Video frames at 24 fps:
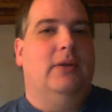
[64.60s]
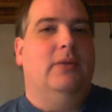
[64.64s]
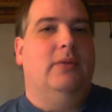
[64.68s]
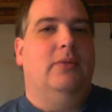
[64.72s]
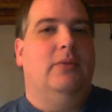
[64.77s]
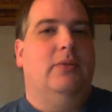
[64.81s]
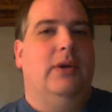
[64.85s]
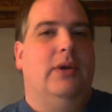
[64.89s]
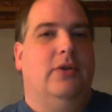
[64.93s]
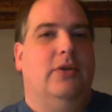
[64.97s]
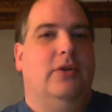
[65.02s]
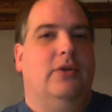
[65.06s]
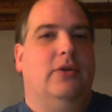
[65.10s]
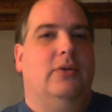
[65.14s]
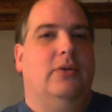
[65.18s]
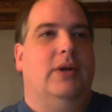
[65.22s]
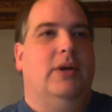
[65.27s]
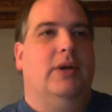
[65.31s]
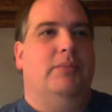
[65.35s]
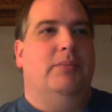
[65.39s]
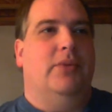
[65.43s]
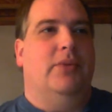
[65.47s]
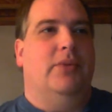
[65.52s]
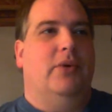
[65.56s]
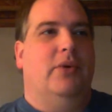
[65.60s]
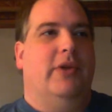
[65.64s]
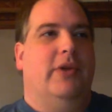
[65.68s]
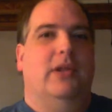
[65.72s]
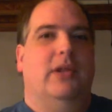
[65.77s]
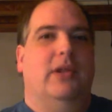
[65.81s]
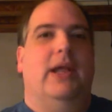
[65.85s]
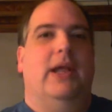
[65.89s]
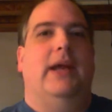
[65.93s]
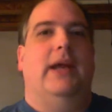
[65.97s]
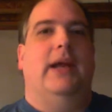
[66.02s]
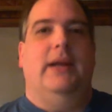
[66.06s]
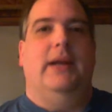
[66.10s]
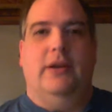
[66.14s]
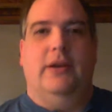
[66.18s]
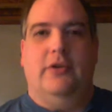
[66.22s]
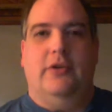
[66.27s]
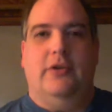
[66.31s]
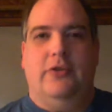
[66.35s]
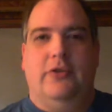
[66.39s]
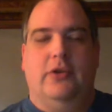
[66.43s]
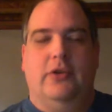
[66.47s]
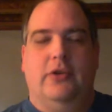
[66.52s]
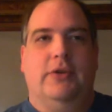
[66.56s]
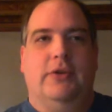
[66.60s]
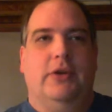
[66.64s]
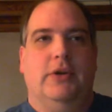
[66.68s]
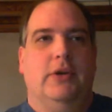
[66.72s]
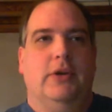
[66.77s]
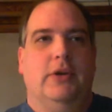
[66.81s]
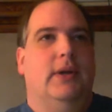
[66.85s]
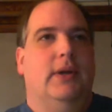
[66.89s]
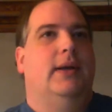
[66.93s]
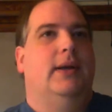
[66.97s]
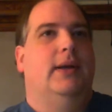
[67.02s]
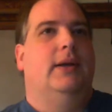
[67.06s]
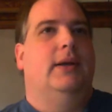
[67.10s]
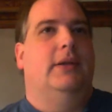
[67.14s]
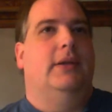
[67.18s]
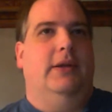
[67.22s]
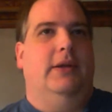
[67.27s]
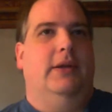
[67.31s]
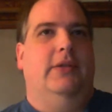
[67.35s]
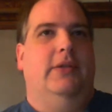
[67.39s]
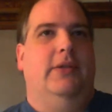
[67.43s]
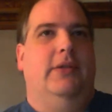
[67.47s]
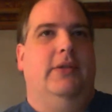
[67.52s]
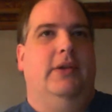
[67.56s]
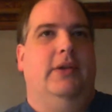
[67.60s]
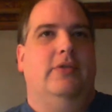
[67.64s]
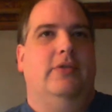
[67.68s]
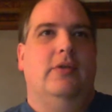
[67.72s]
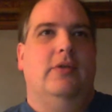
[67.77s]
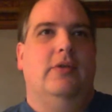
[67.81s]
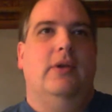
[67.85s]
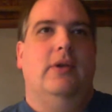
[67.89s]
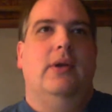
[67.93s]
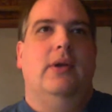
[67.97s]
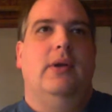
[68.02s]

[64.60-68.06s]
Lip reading: when you're doing both a client and a server like this.